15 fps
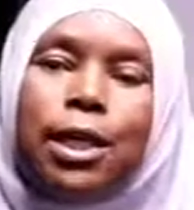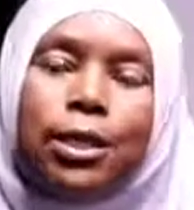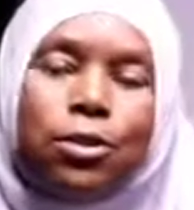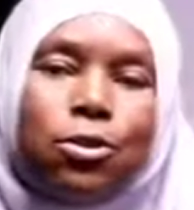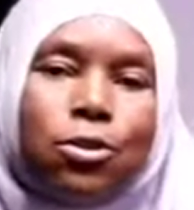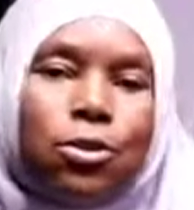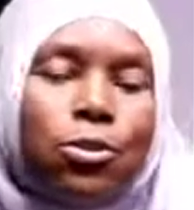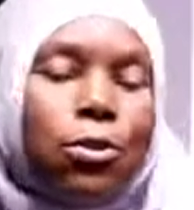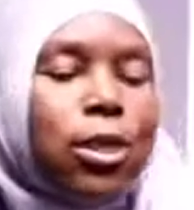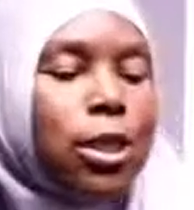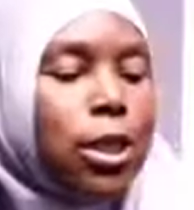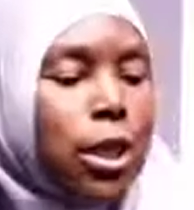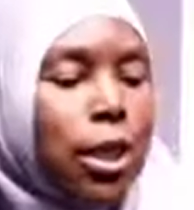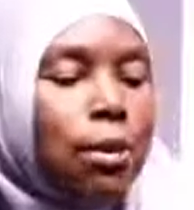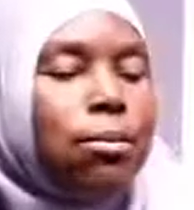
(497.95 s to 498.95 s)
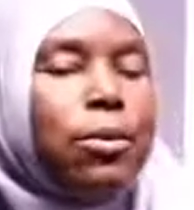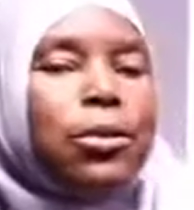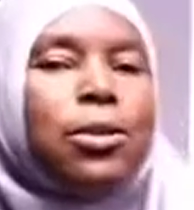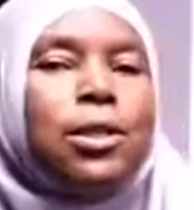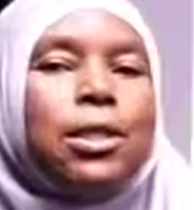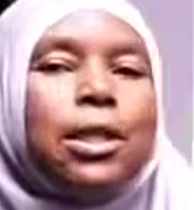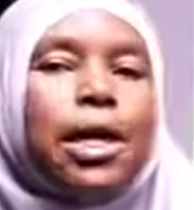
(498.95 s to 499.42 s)
So
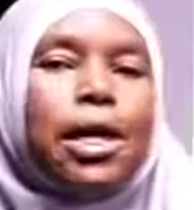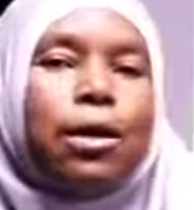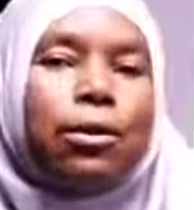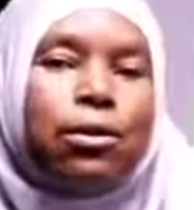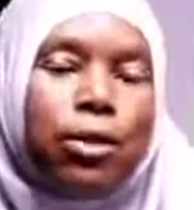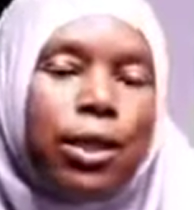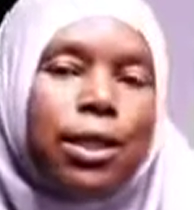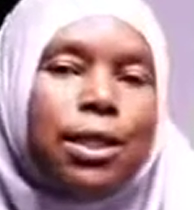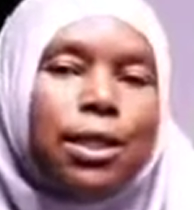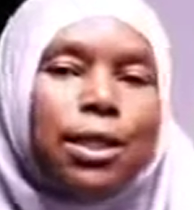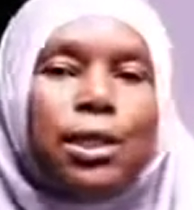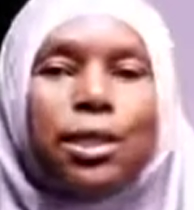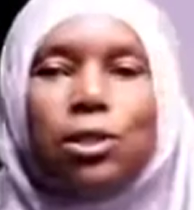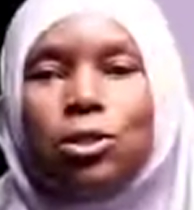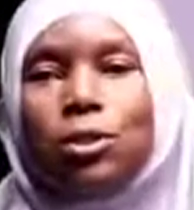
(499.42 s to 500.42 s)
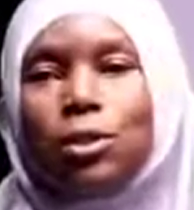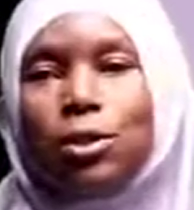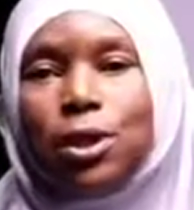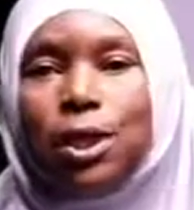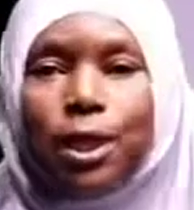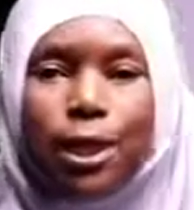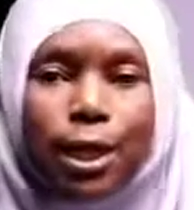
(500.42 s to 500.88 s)
tables are quite
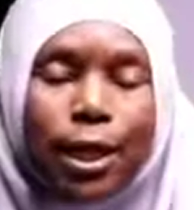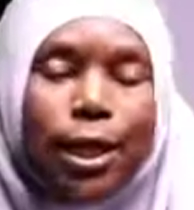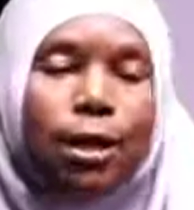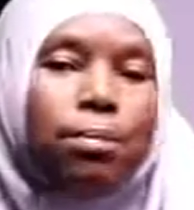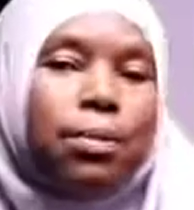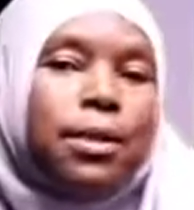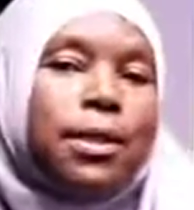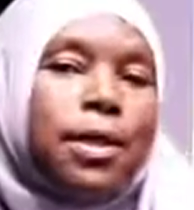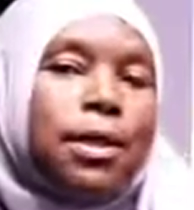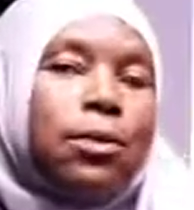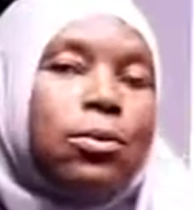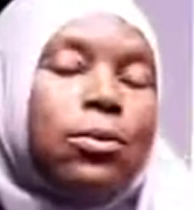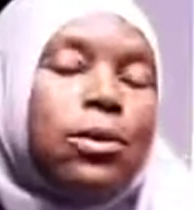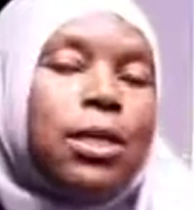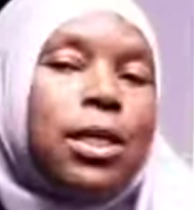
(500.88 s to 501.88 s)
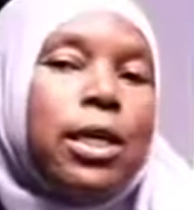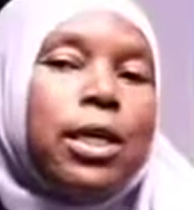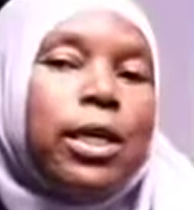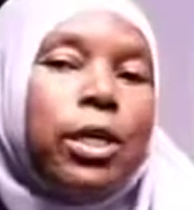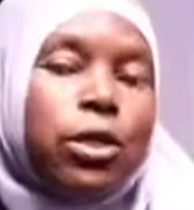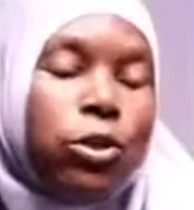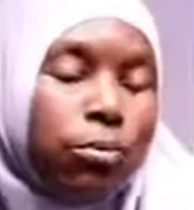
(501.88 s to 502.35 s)
essential, and they help us a lot
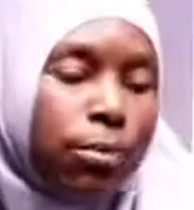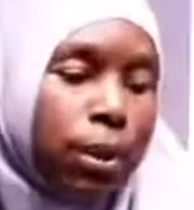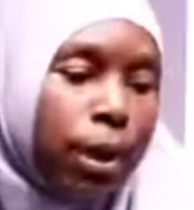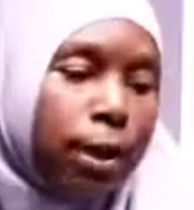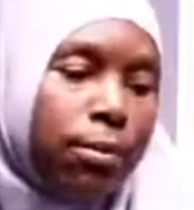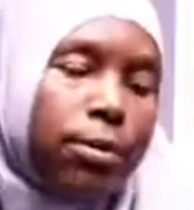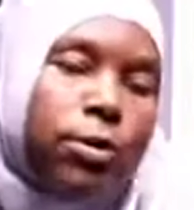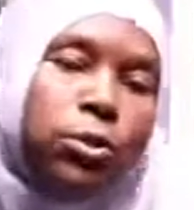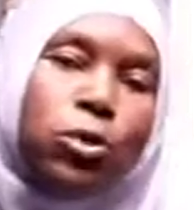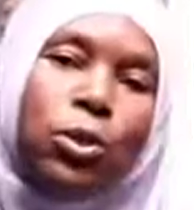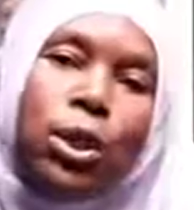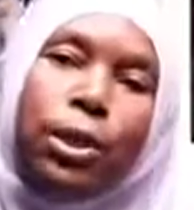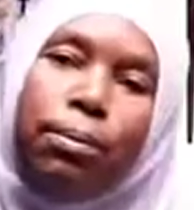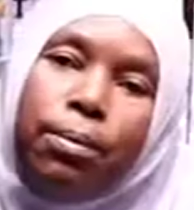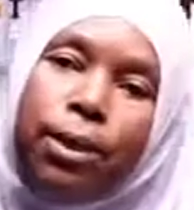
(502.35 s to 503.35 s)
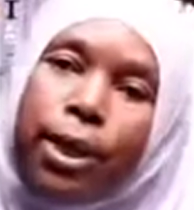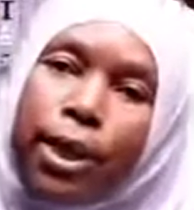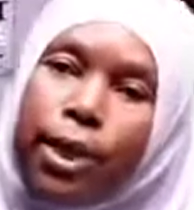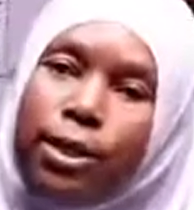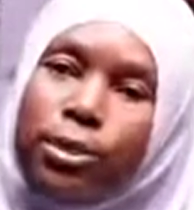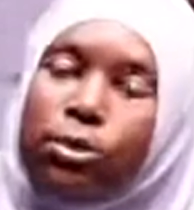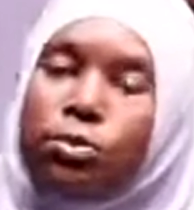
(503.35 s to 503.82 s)
to be able to keep our
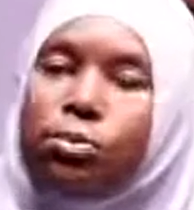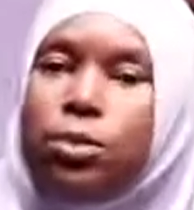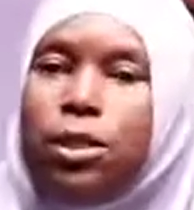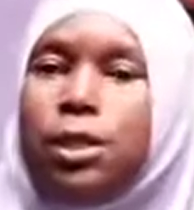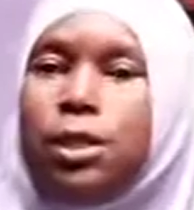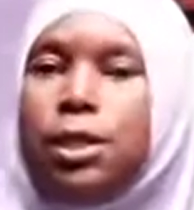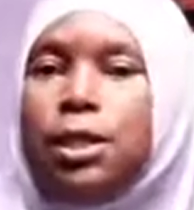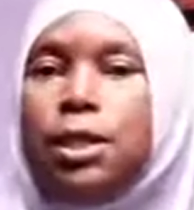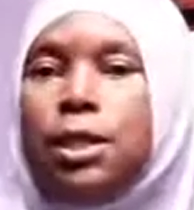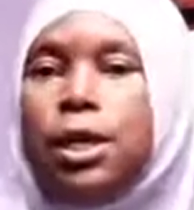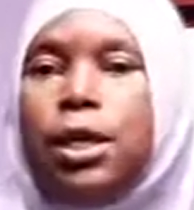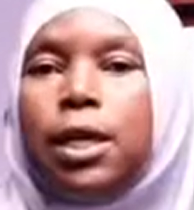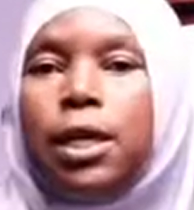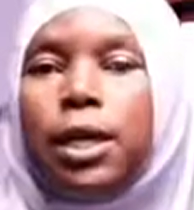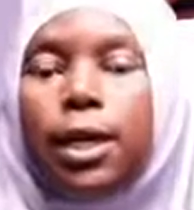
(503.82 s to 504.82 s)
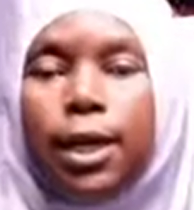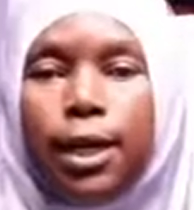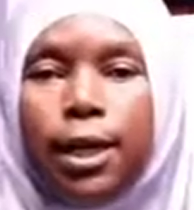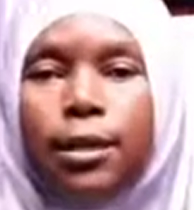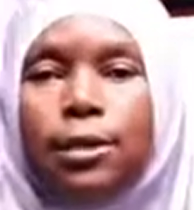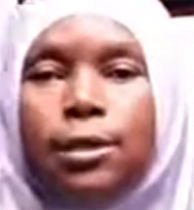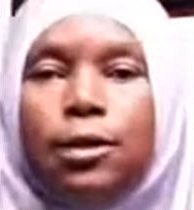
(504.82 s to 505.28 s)
classrooms neat
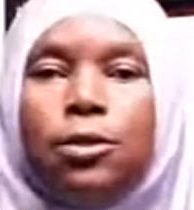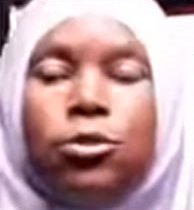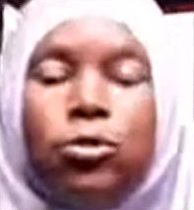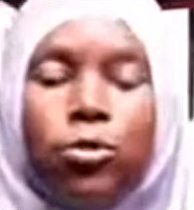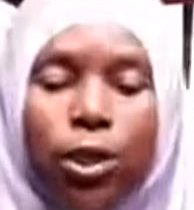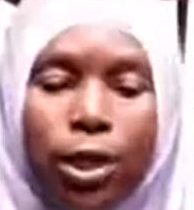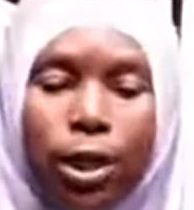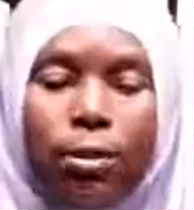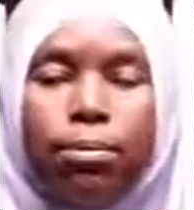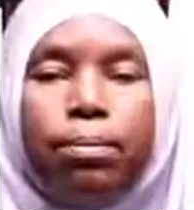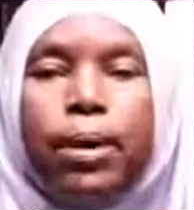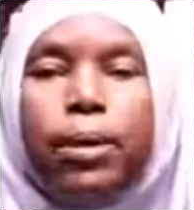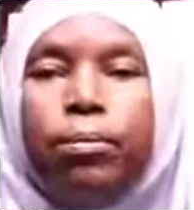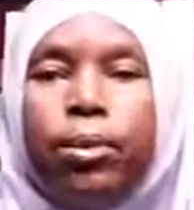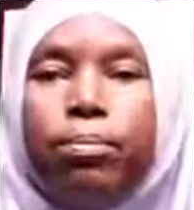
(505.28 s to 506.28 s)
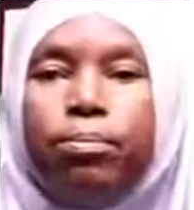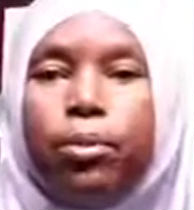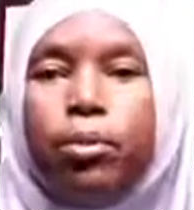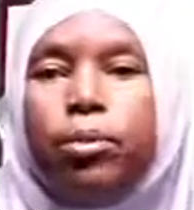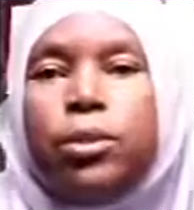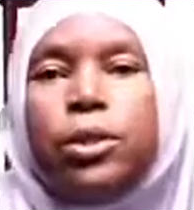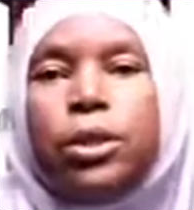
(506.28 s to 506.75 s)
and to keep our
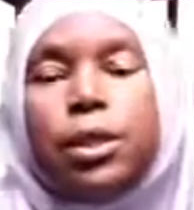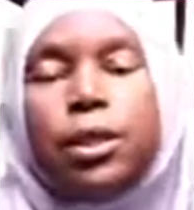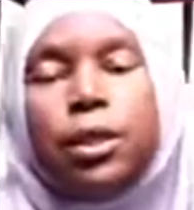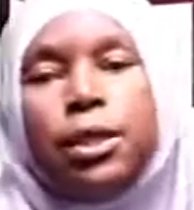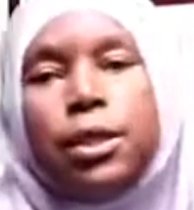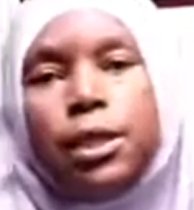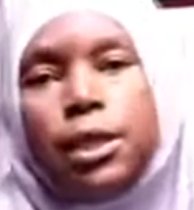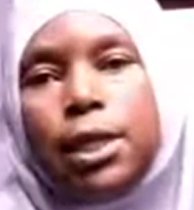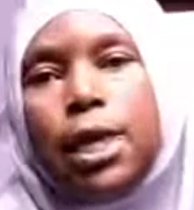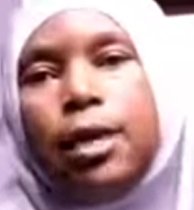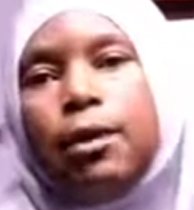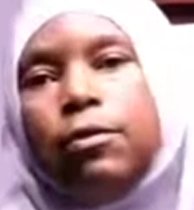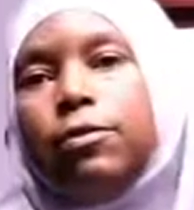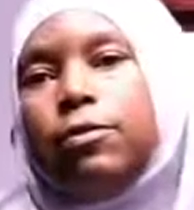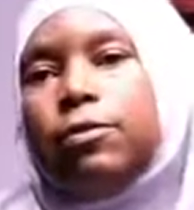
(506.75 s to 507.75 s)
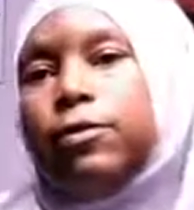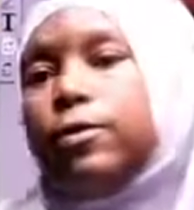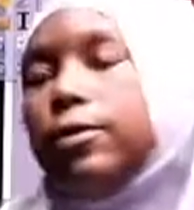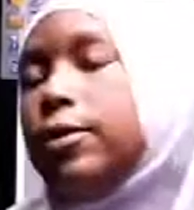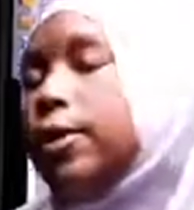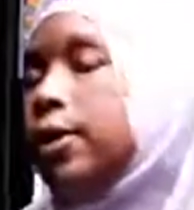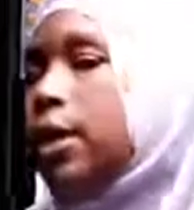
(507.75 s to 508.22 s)
books safe
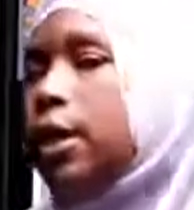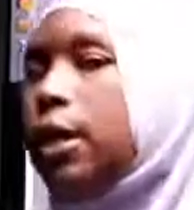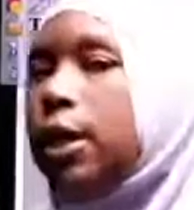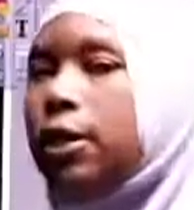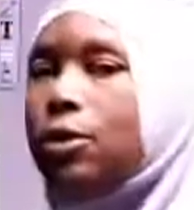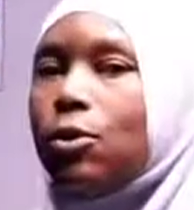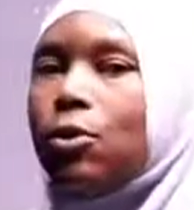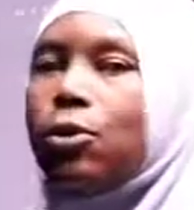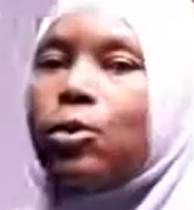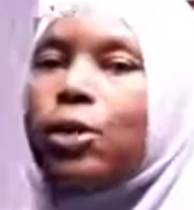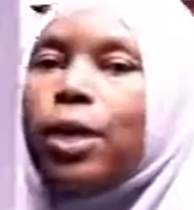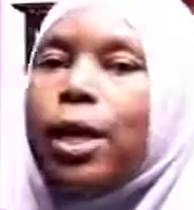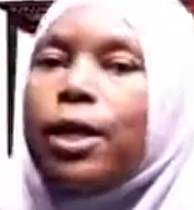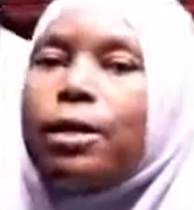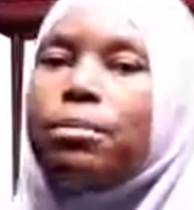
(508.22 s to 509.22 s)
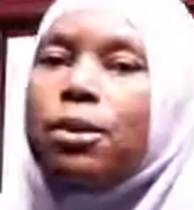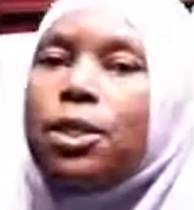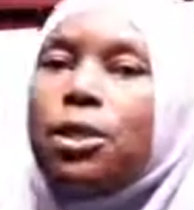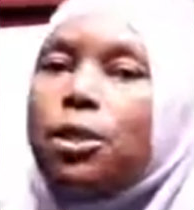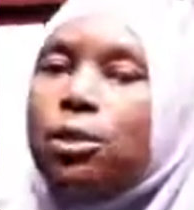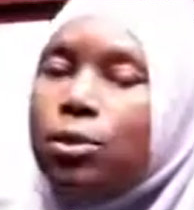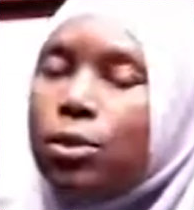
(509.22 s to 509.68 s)
and all the other
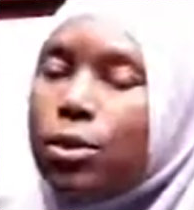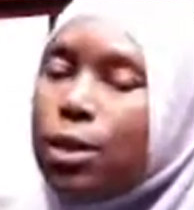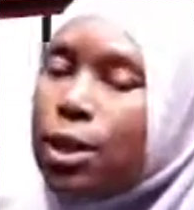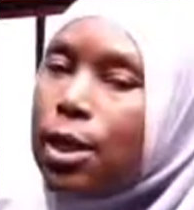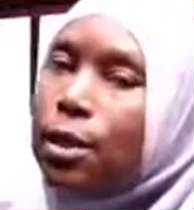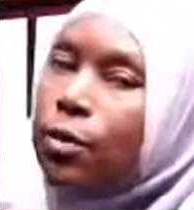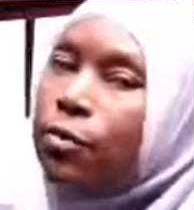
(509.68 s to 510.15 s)
materials that are